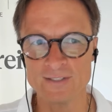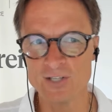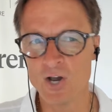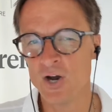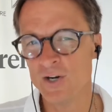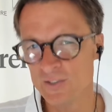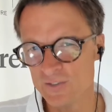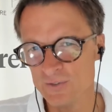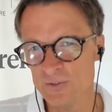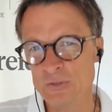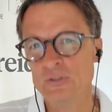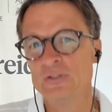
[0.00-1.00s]
it's hard to
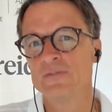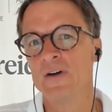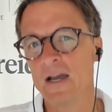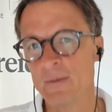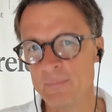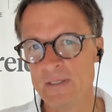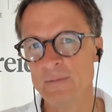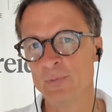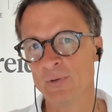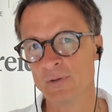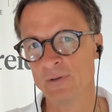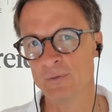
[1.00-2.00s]
unify
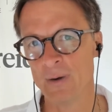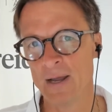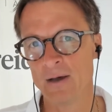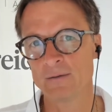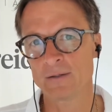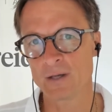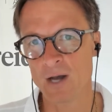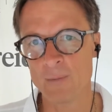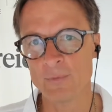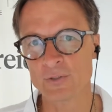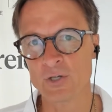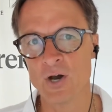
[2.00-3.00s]
people around a
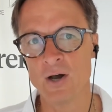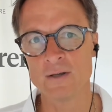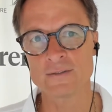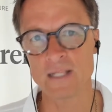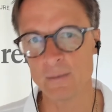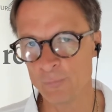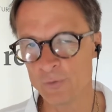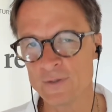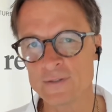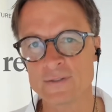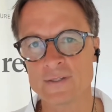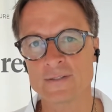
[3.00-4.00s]
common cause.
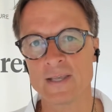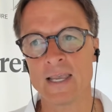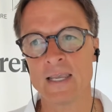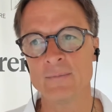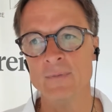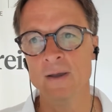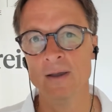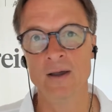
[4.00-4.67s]
Alberta's the same.